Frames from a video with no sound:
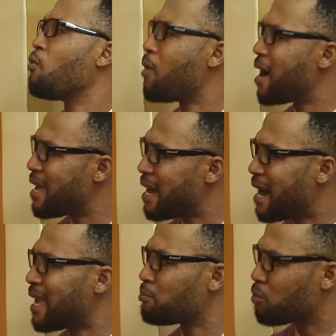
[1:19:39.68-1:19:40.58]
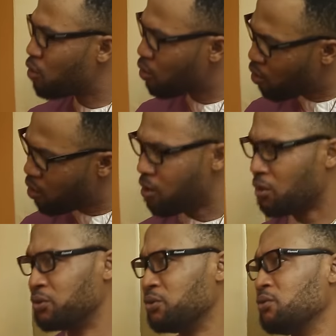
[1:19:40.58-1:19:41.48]
why I am
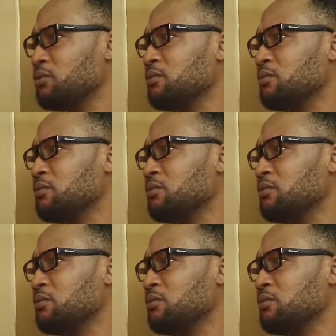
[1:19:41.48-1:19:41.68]
called.